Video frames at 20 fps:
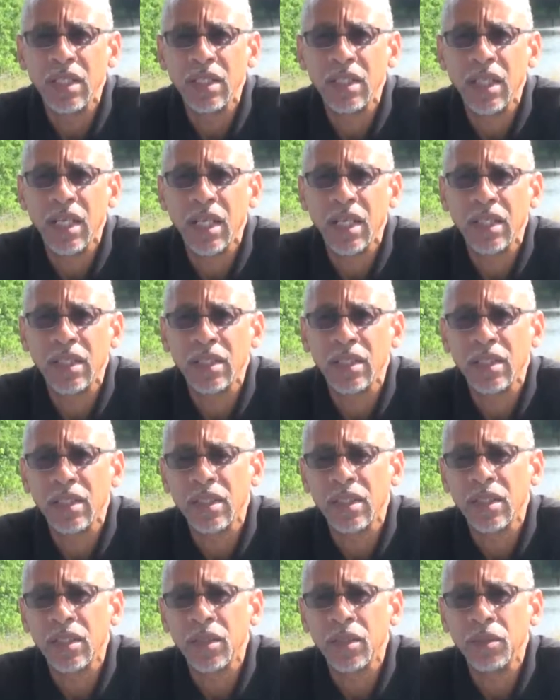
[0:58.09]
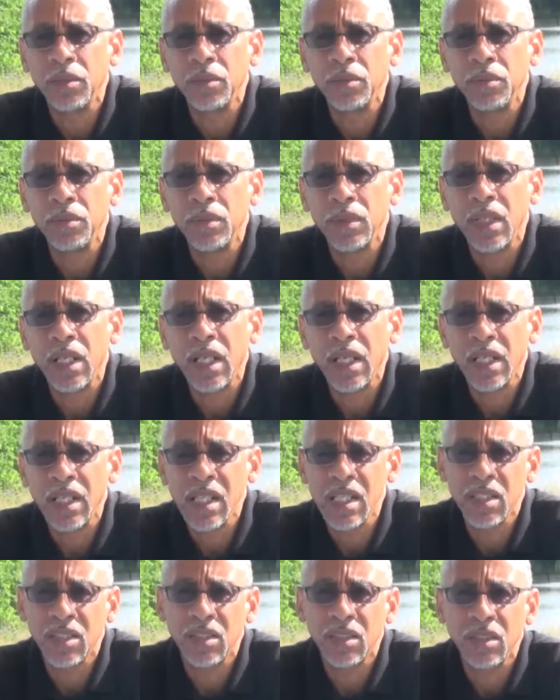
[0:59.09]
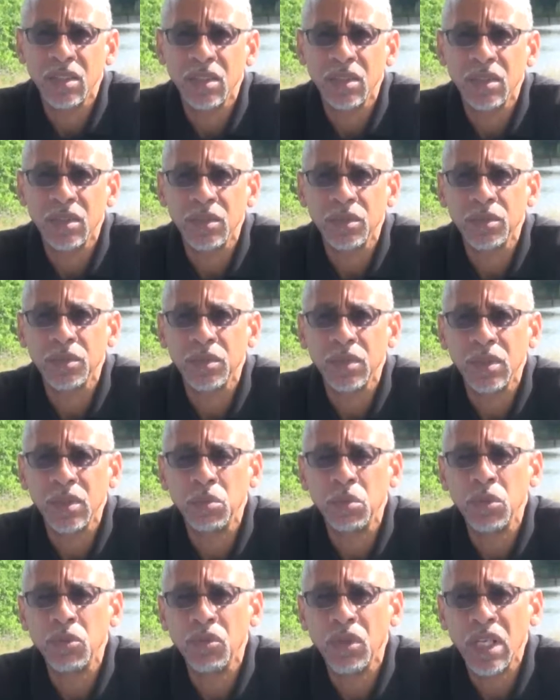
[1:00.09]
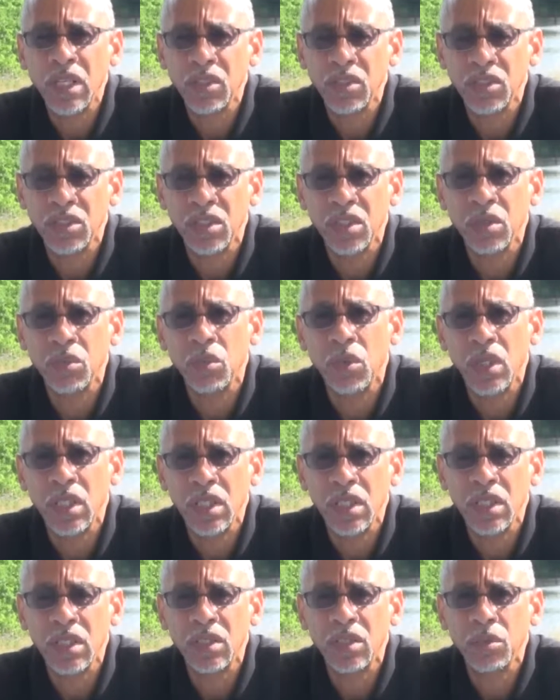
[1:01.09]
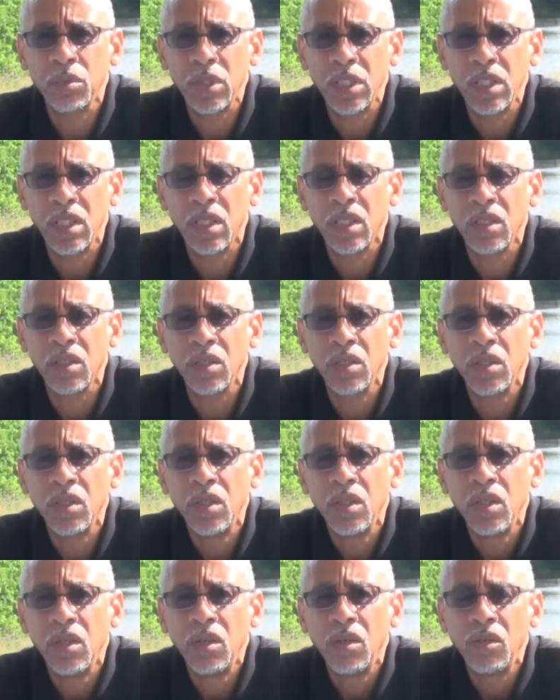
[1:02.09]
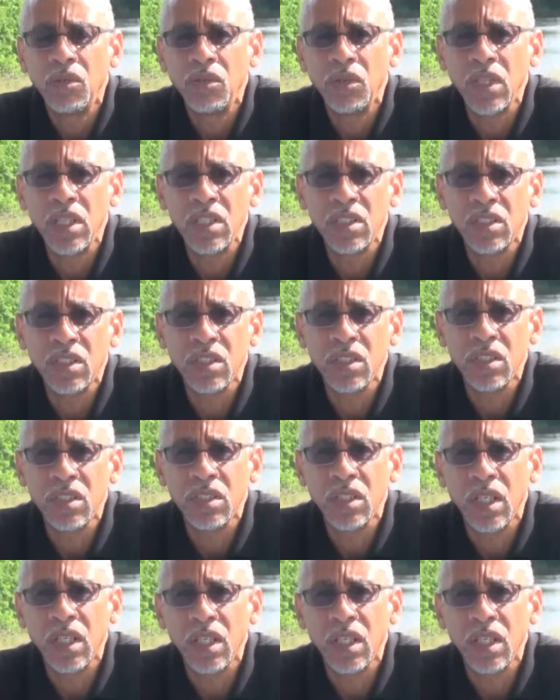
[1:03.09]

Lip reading: that I guess the bureaucracy wanted it to be done. For instance,